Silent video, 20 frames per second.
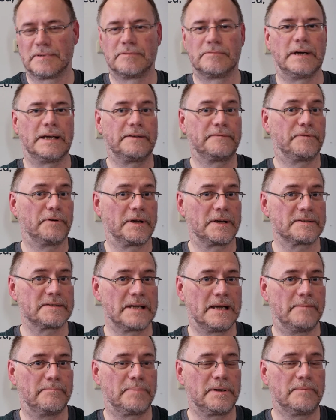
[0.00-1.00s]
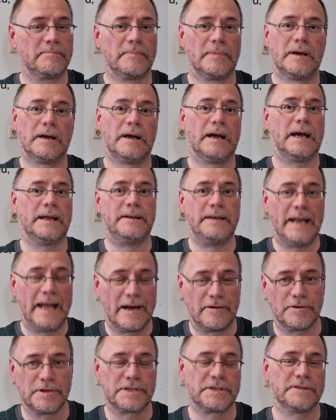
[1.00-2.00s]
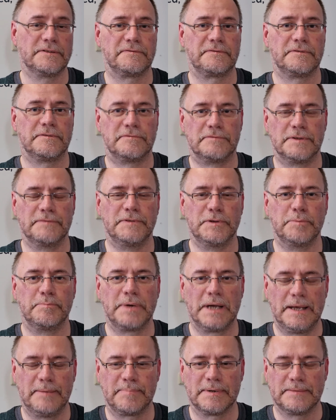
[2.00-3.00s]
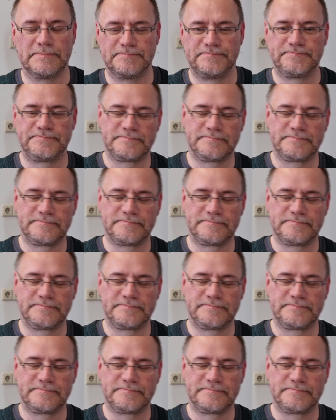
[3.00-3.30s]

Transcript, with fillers: Write, for example, a narrative review paper.